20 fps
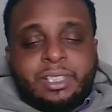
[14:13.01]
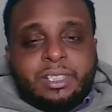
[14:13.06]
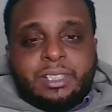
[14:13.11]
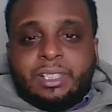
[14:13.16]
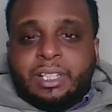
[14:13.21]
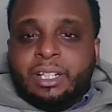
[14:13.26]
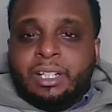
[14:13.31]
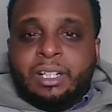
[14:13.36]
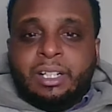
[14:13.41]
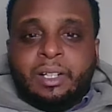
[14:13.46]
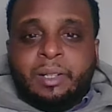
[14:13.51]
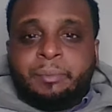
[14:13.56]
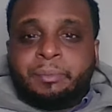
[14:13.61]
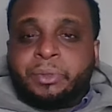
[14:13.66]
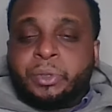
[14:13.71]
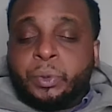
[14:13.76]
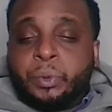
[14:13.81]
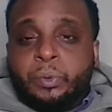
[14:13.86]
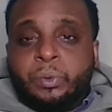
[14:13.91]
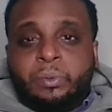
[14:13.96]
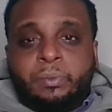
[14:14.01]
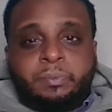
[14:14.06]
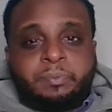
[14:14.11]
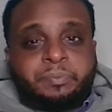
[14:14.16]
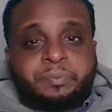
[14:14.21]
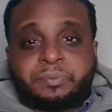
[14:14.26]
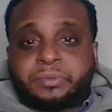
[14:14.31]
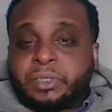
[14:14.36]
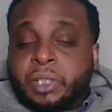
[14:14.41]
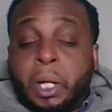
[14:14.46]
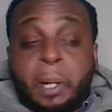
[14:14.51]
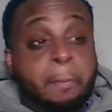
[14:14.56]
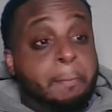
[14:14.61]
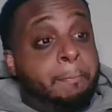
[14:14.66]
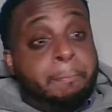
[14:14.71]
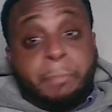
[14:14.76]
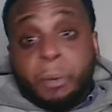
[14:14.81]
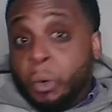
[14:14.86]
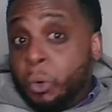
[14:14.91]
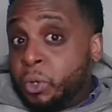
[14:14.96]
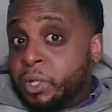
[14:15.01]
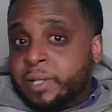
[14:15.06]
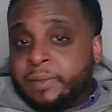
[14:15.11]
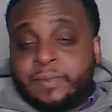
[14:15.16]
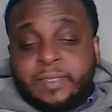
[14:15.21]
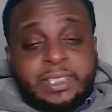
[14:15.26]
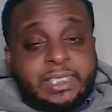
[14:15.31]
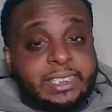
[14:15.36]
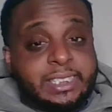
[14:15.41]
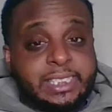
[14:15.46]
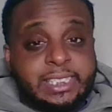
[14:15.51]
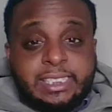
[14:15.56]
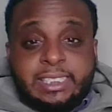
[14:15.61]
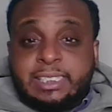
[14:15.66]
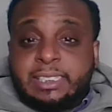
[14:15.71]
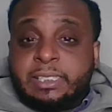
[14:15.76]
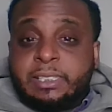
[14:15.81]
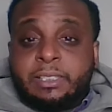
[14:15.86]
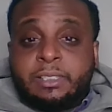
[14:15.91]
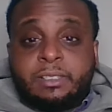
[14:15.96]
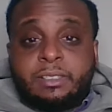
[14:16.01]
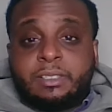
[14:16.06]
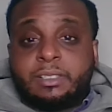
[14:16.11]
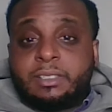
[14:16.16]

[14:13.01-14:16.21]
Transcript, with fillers: um, through a bulk of the season.